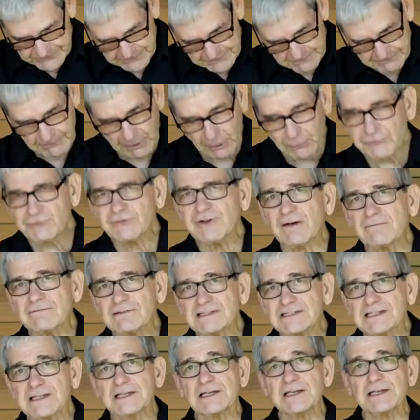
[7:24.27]
Most of
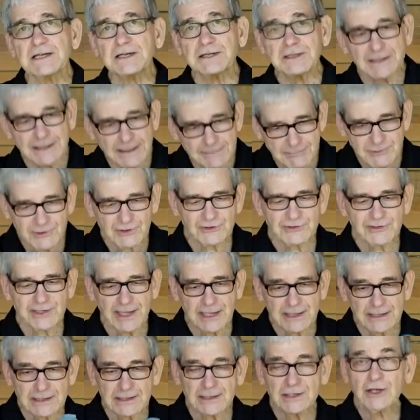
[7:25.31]
it's in here. I'm going to tell
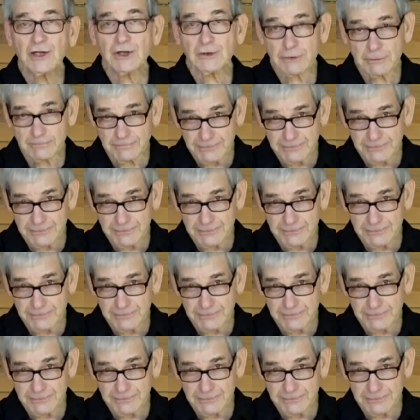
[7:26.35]
you, you'd